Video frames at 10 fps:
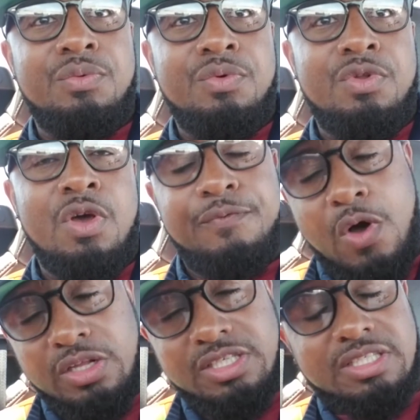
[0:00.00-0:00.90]
look
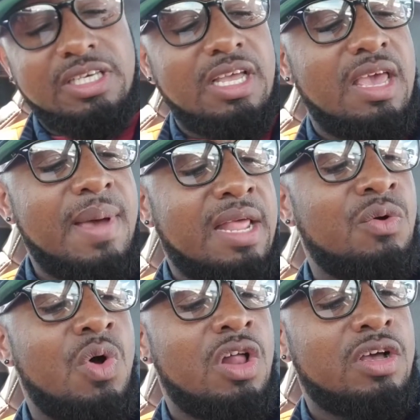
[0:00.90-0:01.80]
forward to seeing him at the
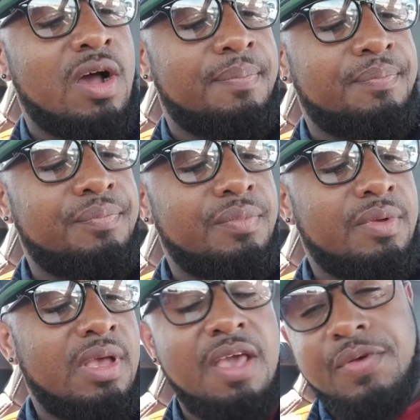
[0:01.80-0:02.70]
World Cup
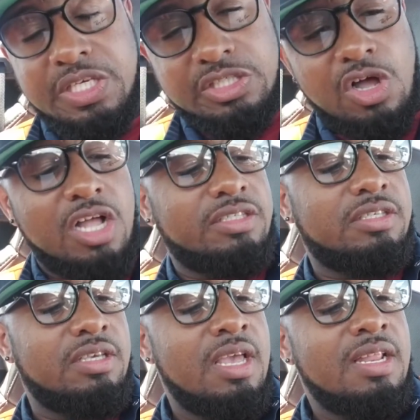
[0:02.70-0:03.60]
if he
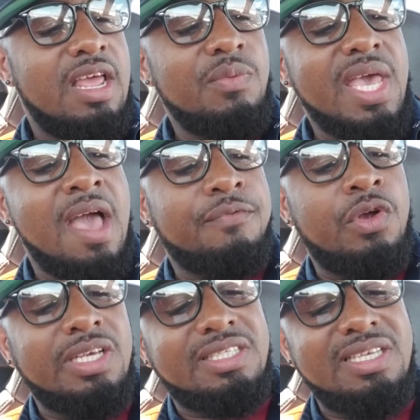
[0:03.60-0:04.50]
starts. Then we have
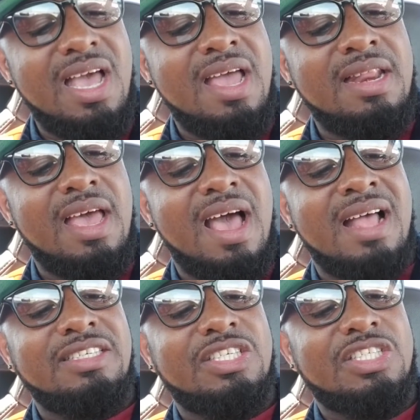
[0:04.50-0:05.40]
Cristian
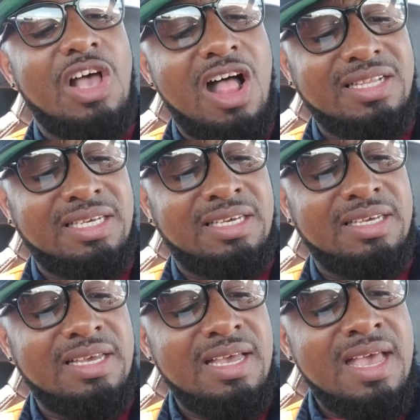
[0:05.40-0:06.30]
Ansaldi.
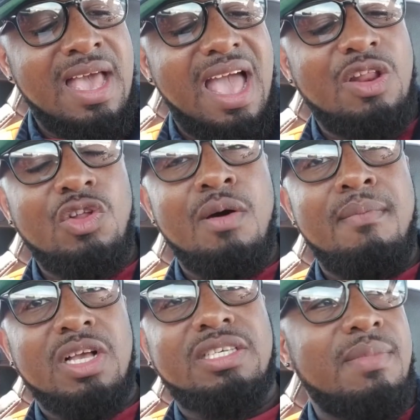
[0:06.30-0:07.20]
I don't know
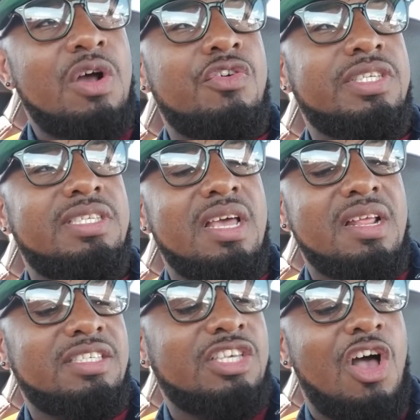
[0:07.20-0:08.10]
much about Cristian
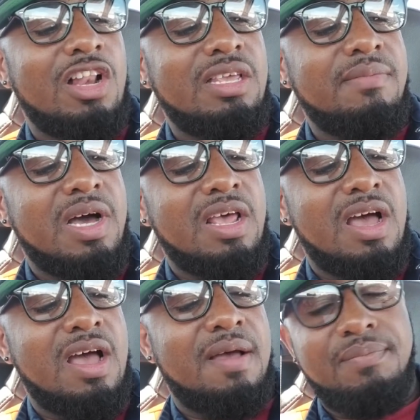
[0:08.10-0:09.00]
Ansaldi,
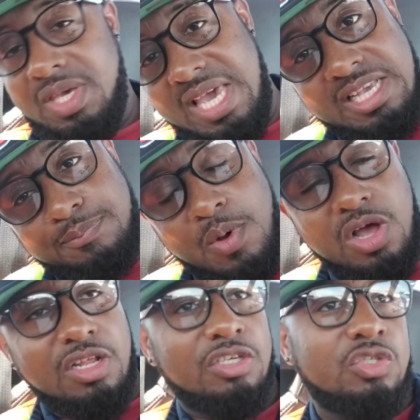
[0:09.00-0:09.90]
but he is part
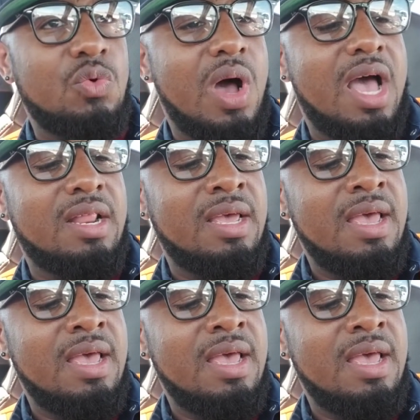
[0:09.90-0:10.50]
of the squad.